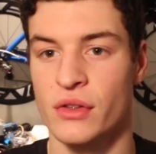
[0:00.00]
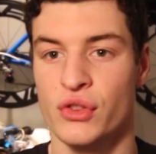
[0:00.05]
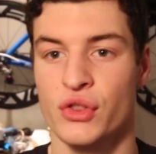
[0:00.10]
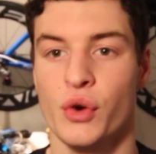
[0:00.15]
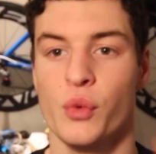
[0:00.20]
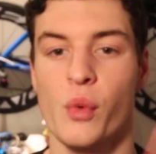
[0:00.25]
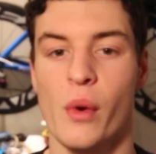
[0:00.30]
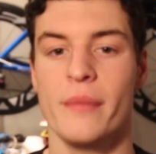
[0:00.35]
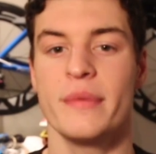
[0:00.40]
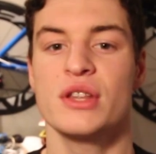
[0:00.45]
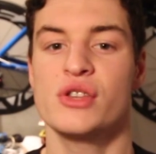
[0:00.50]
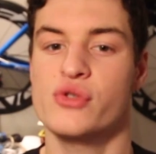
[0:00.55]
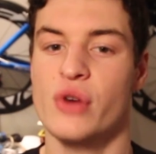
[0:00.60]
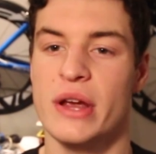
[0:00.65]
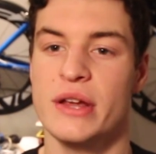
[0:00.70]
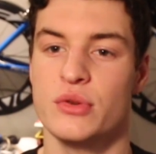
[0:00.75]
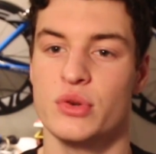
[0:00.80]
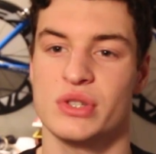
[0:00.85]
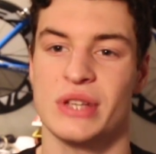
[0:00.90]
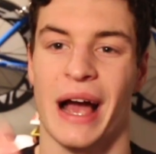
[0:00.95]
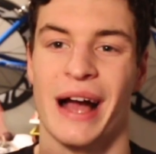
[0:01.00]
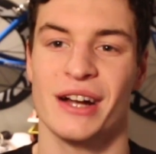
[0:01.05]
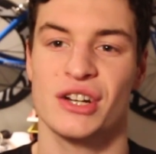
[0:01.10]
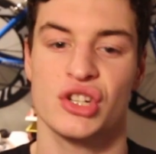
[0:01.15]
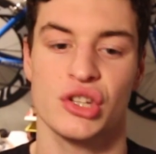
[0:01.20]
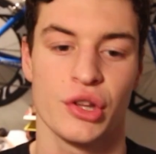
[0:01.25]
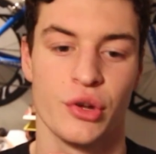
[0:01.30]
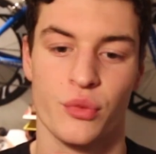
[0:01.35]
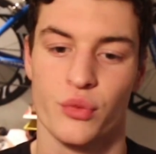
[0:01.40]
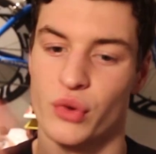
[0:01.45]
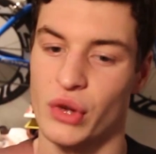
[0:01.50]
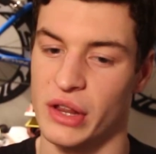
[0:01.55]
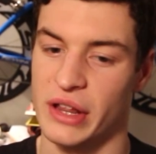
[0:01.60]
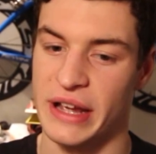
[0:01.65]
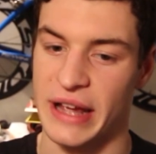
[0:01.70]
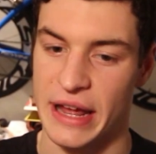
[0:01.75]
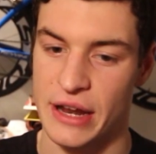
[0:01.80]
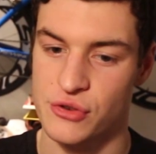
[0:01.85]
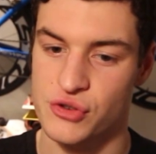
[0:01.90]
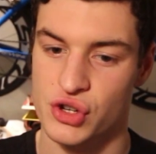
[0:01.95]
The women's race was actually
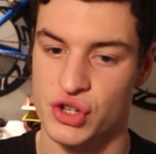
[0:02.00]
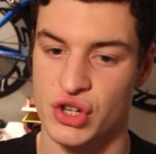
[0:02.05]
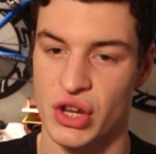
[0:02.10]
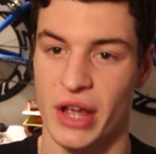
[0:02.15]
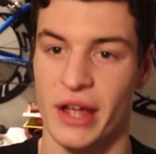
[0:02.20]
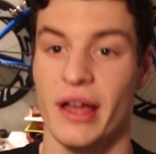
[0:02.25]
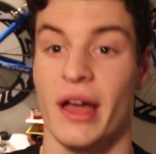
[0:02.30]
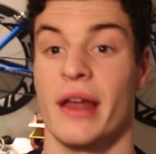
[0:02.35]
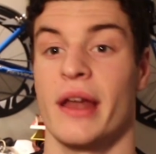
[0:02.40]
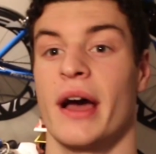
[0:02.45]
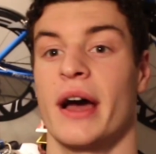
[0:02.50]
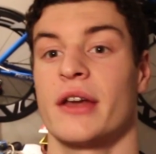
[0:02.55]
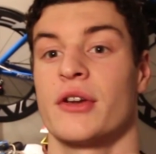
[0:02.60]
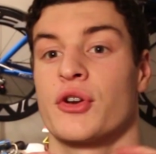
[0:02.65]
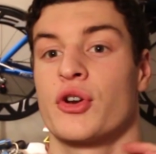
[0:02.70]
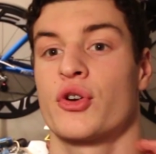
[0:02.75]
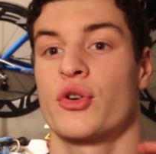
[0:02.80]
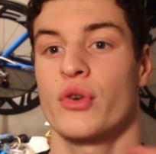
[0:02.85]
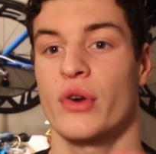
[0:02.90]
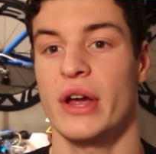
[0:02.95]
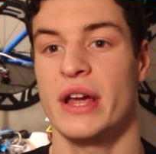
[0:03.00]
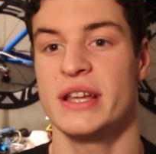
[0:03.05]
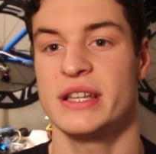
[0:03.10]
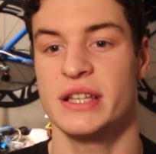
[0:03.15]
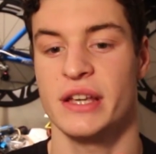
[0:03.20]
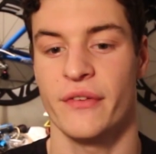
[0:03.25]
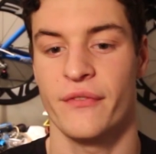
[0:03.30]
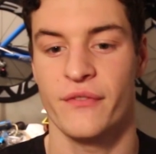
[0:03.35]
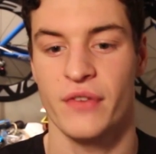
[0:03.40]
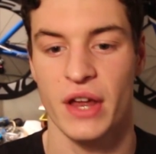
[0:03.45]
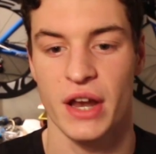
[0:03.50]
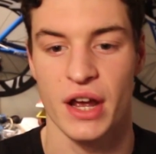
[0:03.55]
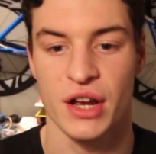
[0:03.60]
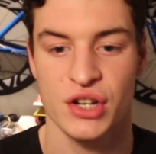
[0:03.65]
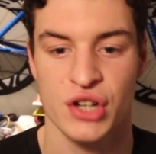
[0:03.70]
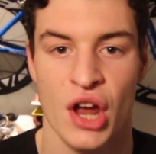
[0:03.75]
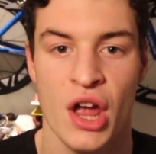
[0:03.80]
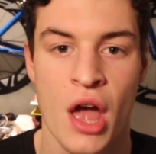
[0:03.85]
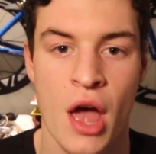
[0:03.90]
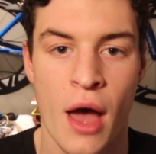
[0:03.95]
really interesting and had a crazy
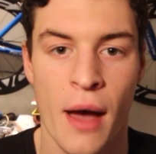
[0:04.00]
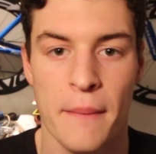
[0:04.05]
finish,